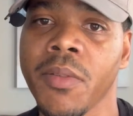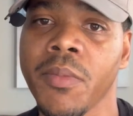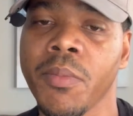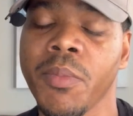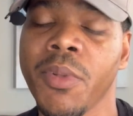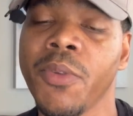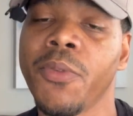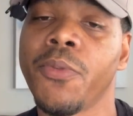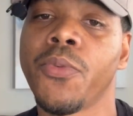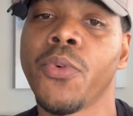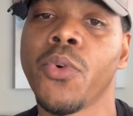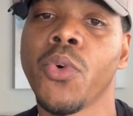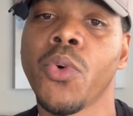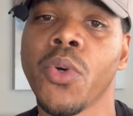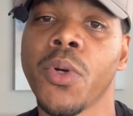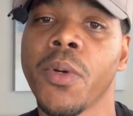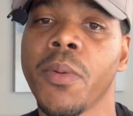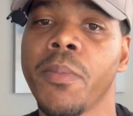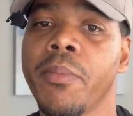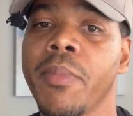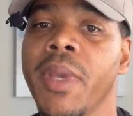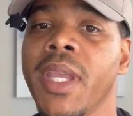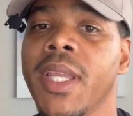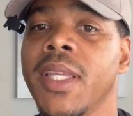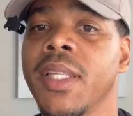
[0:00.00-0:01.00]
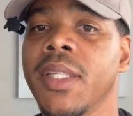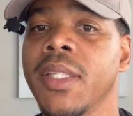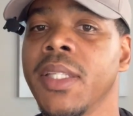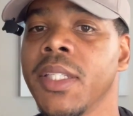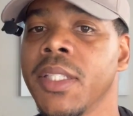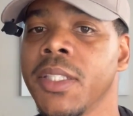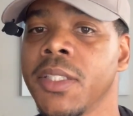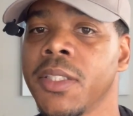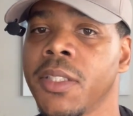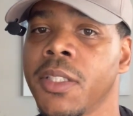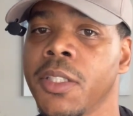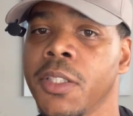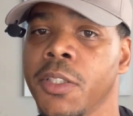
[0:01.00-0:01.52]
before making
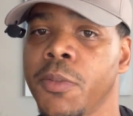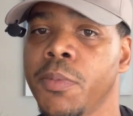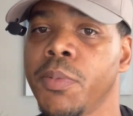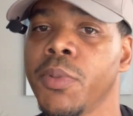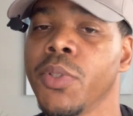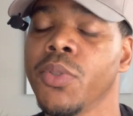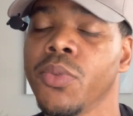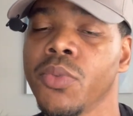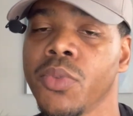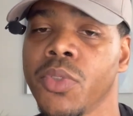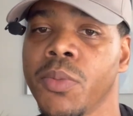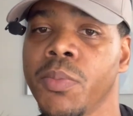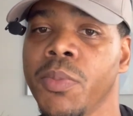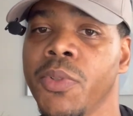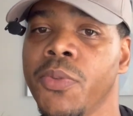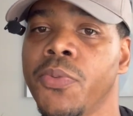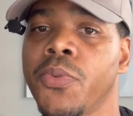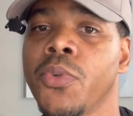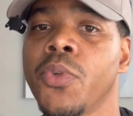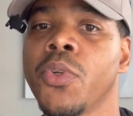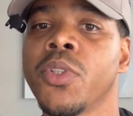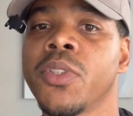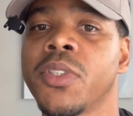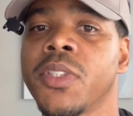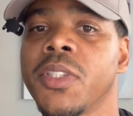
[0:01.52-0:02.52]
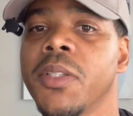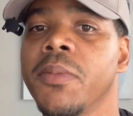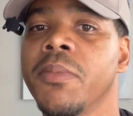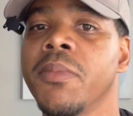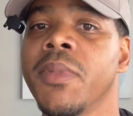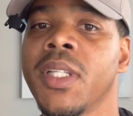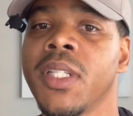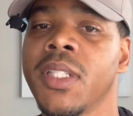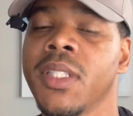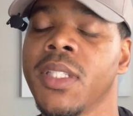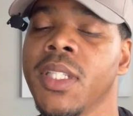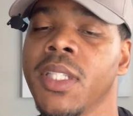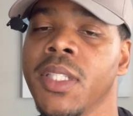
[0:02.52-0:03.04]
these disputes, before
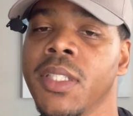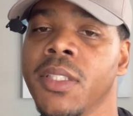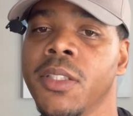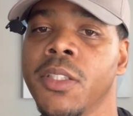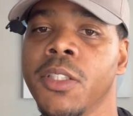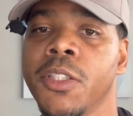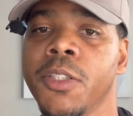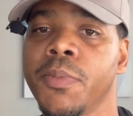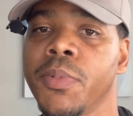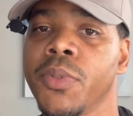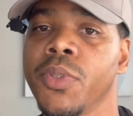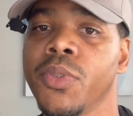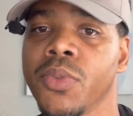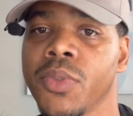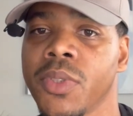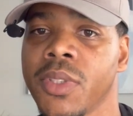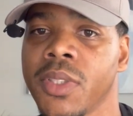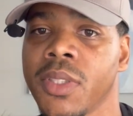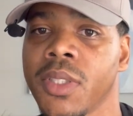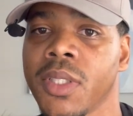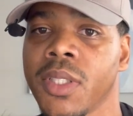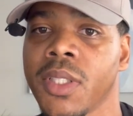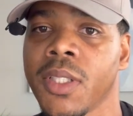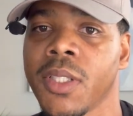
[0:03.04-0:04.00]
submitting these disputes.